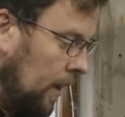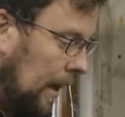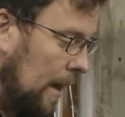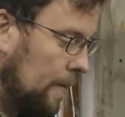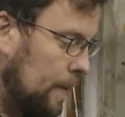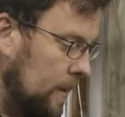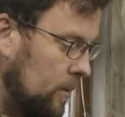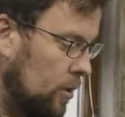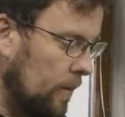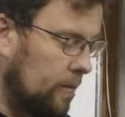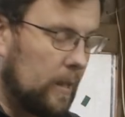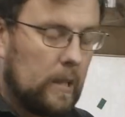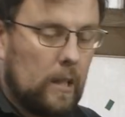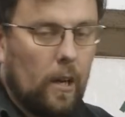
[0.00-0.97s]
I've been
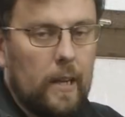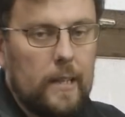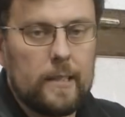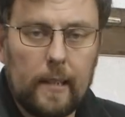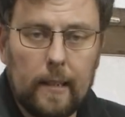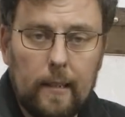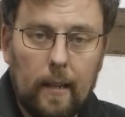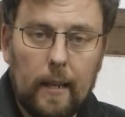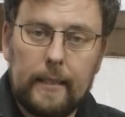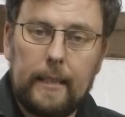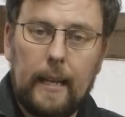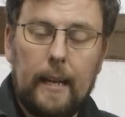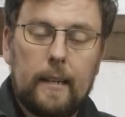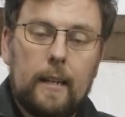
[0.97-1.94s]
drifting guides in
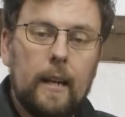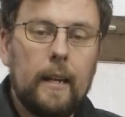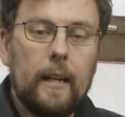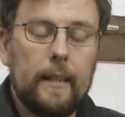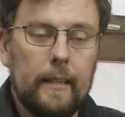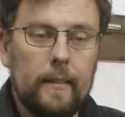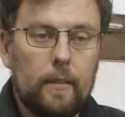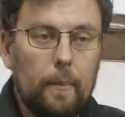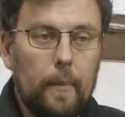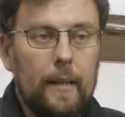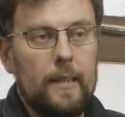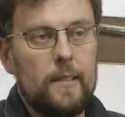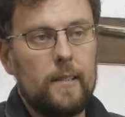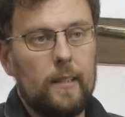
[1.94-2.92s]
like that into
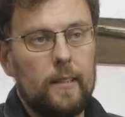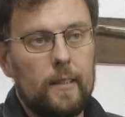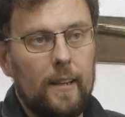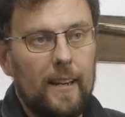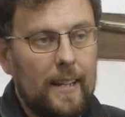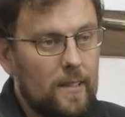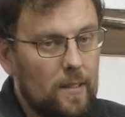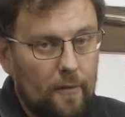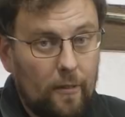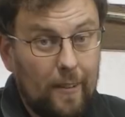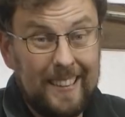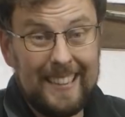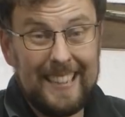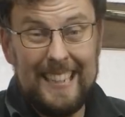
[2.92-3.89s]
mini cylinder heads
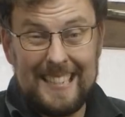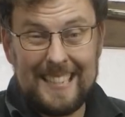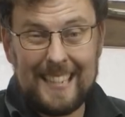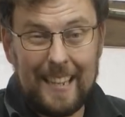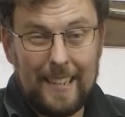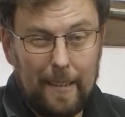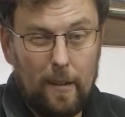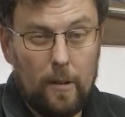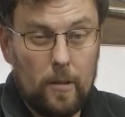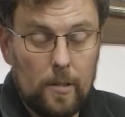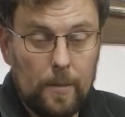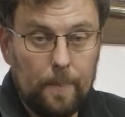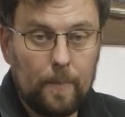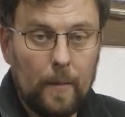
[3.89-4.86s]
for at least 10
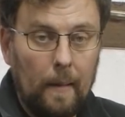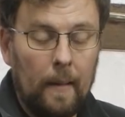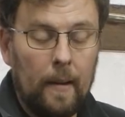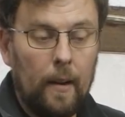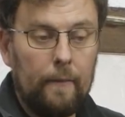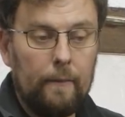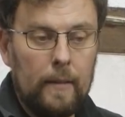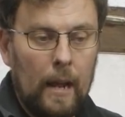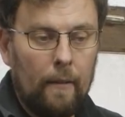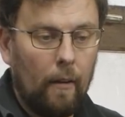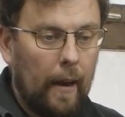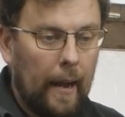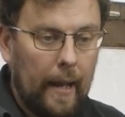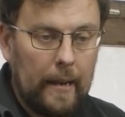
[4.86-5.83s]
years, and I've
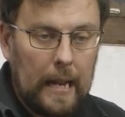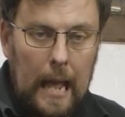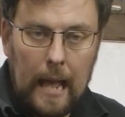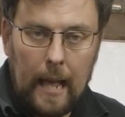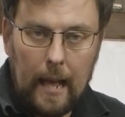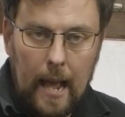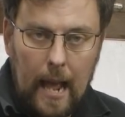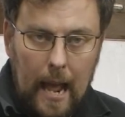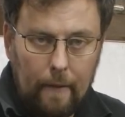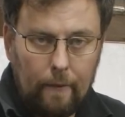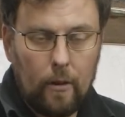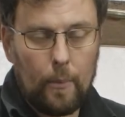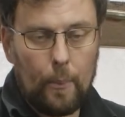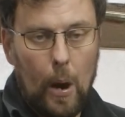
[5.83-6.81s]
never had
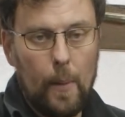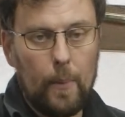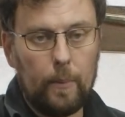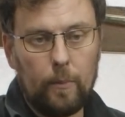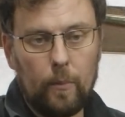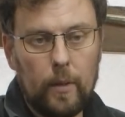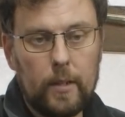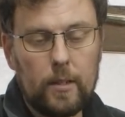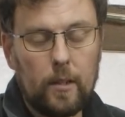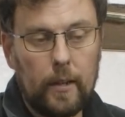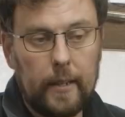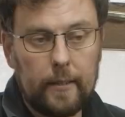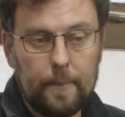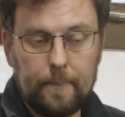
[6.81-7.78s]
ever a problem with a
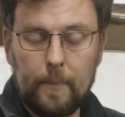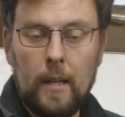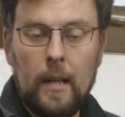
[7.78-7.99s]
guide.